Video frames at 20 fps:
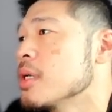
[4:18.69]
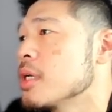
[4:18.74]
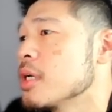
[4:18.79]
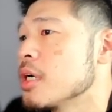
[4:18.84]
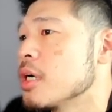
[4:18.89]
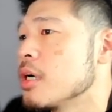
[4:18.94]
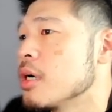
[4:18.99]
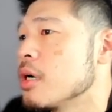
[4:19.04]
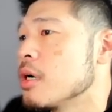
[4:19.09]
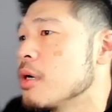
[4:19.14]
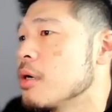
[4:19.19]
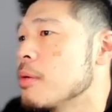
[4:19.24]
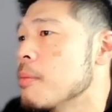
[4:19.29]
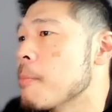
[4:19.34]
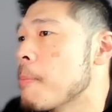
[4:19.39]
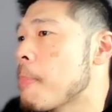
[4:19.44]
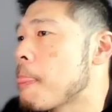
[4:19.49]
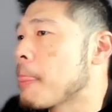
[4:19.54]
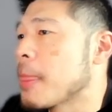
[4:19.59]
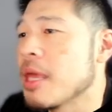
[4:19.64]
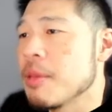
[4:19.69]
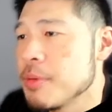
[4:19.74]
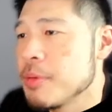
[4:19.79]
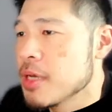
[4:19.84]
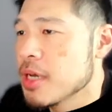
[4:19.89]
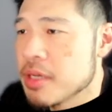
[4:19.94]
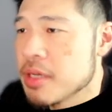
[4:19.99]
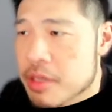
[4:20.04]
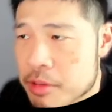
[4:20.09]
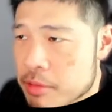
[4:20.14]
um,
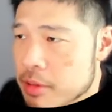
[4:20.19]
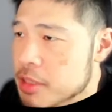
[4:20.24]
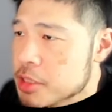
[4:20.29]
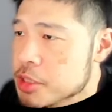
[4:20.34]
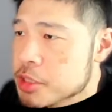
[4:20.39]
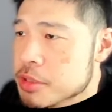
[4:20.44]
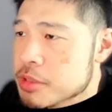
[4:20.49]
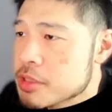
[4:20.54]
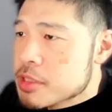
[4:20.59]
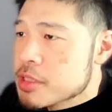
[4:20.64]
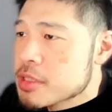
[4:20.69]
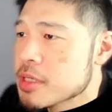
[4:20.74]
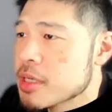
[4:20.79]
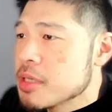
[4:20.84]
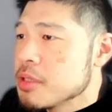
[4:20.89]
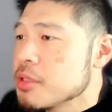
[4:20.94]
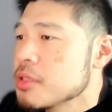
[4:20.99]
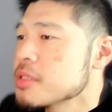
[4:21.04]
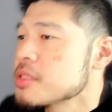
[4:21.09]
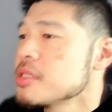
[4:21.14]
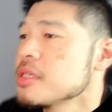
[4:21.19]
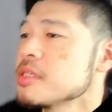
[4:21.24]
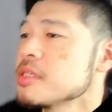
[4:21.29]
API integrations. And you can see